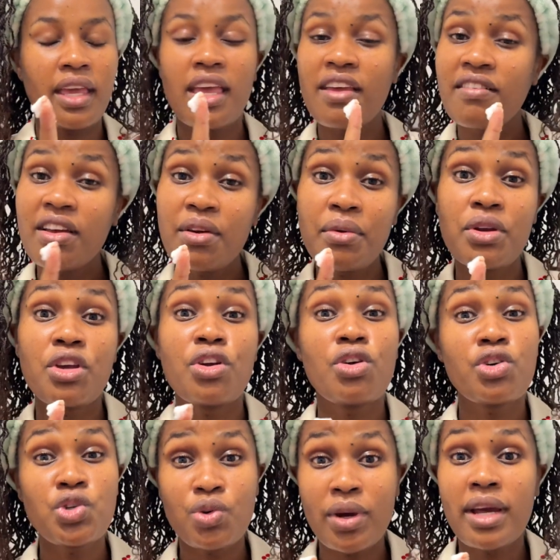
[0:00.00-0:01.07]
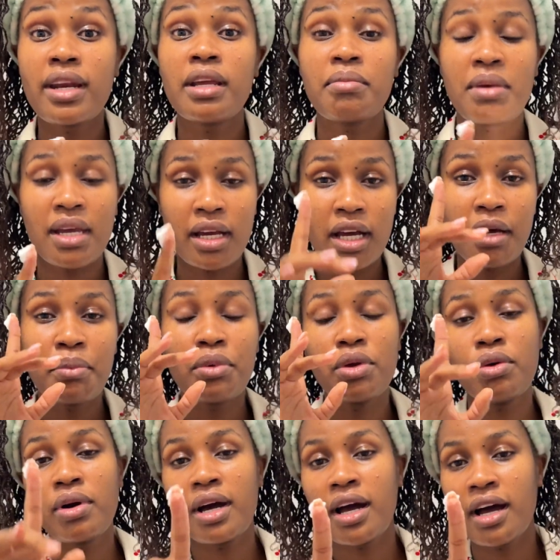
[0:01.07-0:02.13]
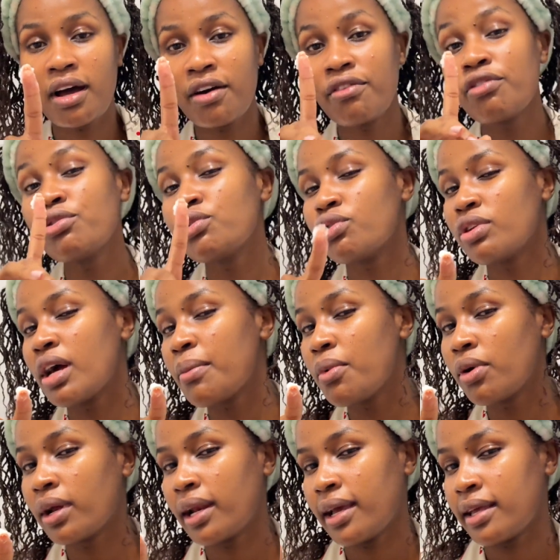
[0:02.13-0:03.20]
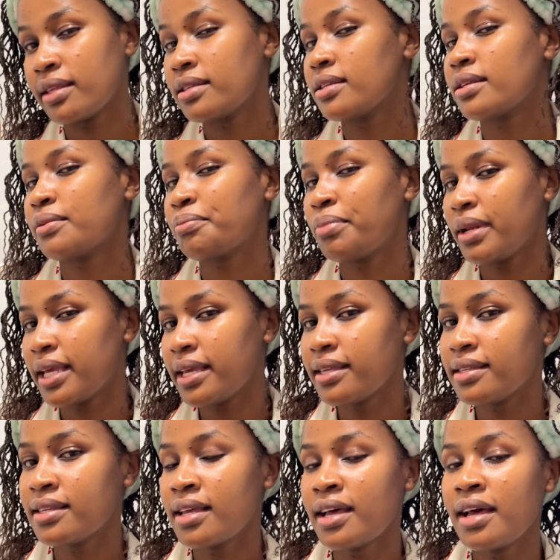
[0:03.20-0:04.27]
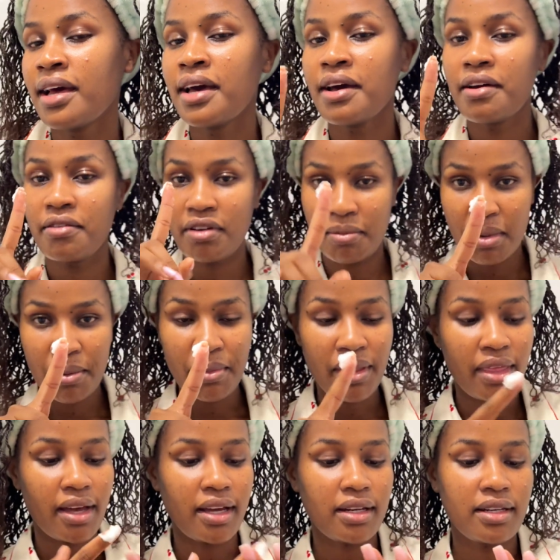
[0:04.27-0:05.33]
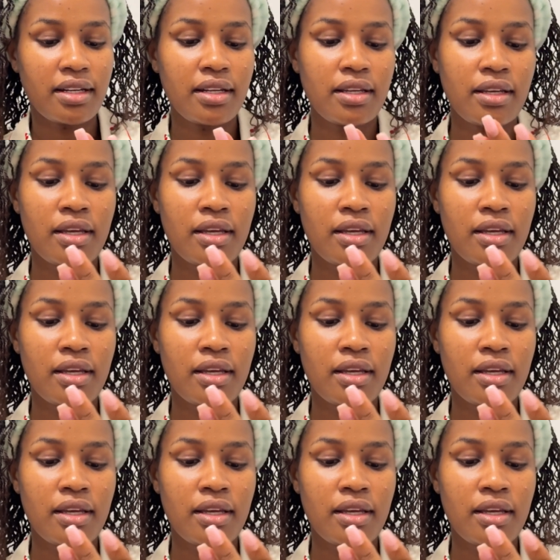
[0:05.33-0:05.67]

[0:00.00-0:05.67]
Even when you're not wearing makeup, you have to double cleanse. Please remember that.